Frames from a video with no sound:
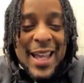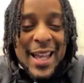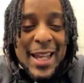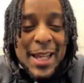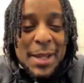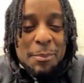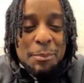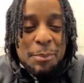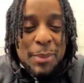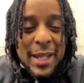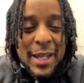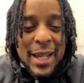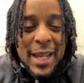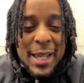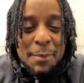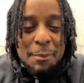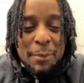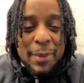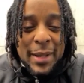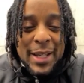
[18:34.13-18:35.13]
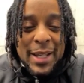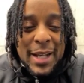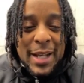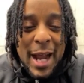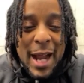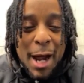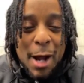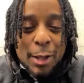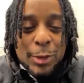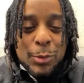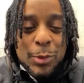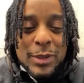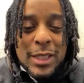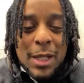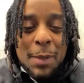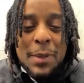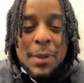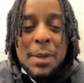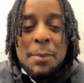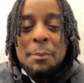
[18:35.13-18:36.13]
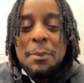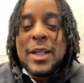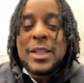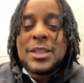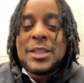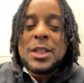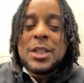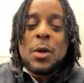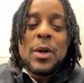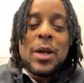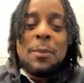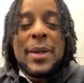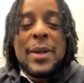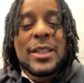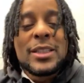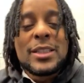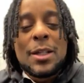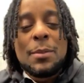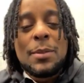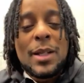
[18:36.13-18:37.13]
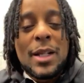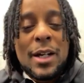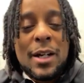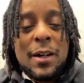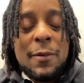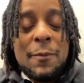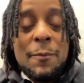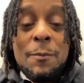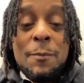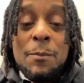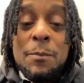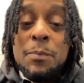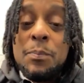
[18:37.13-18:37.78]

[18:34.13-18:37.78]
NB in the house. What's up, NB? Show NB some love.